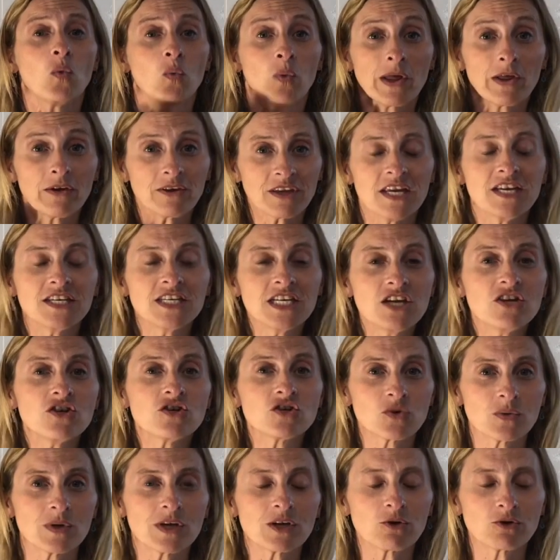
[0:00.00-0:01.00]
We'll continue
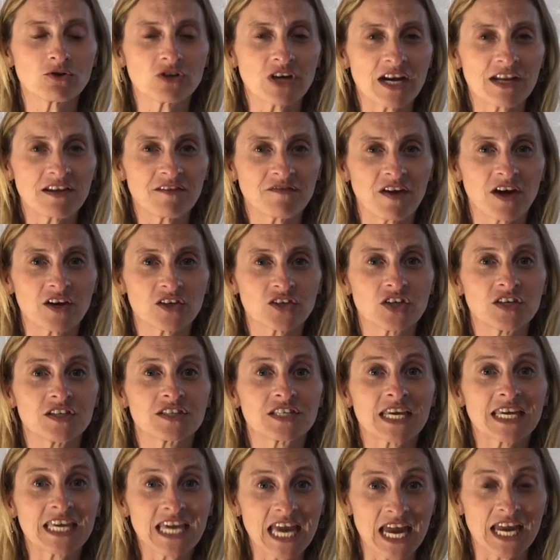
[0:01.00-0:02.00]
doing quadratic functions
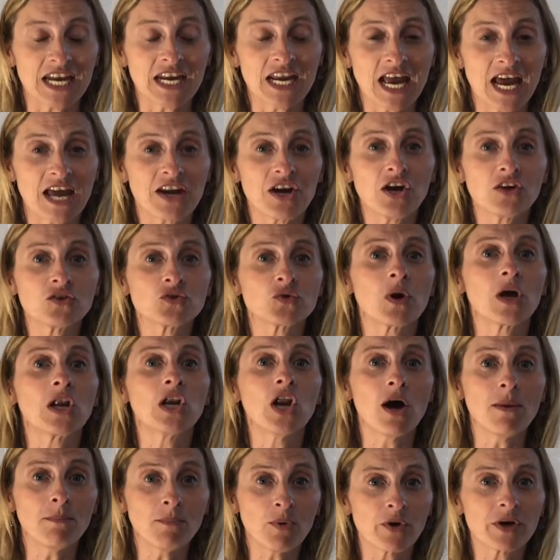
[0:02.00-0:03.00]
again, and I'll do a
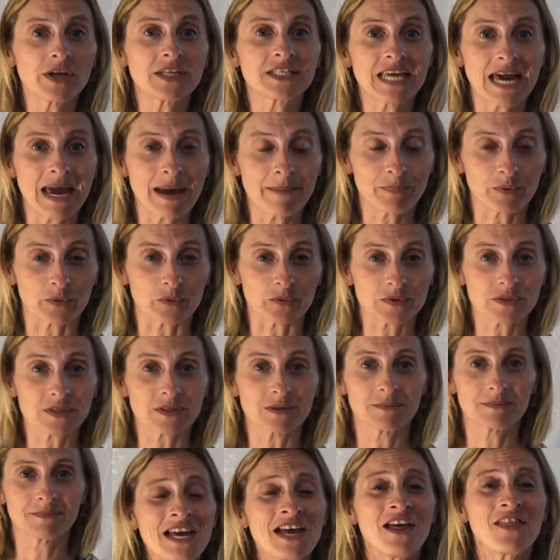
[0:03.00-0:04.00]
lot more examples.
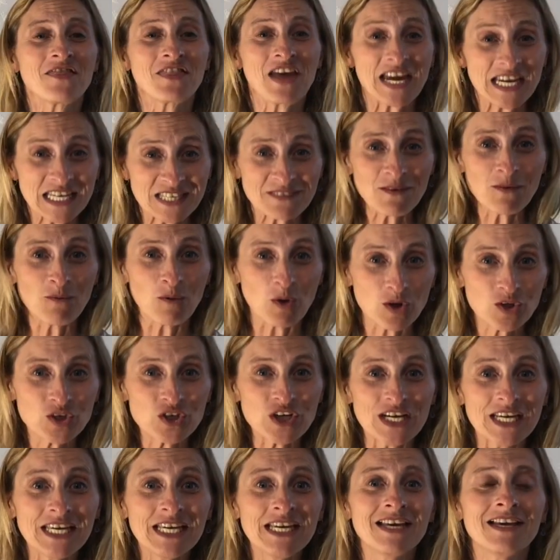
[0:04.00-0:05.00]
Thanks for
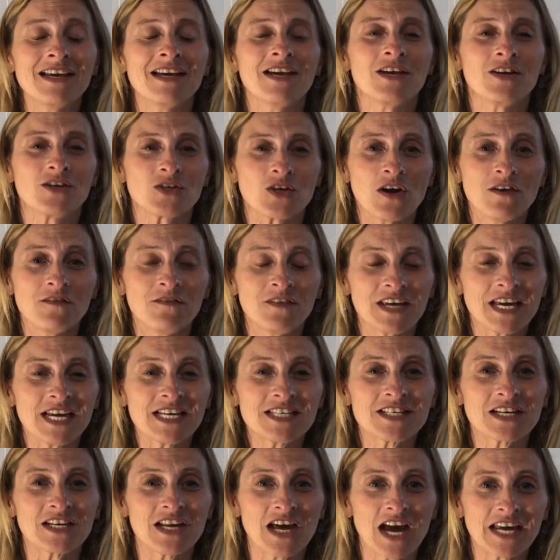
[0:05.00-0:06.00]
watching. Don't forget
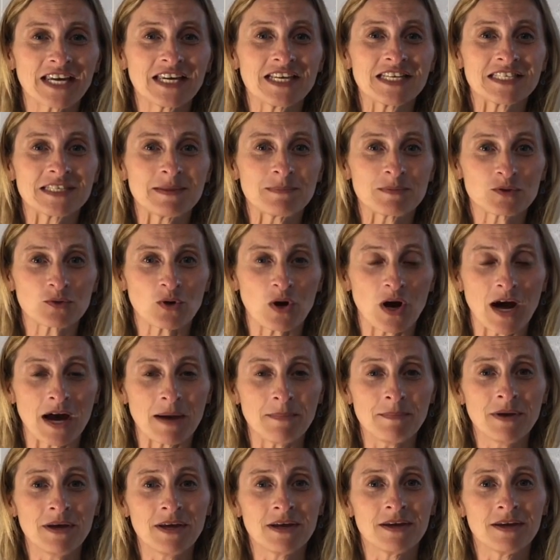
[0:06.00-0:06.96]
to like and subscribe.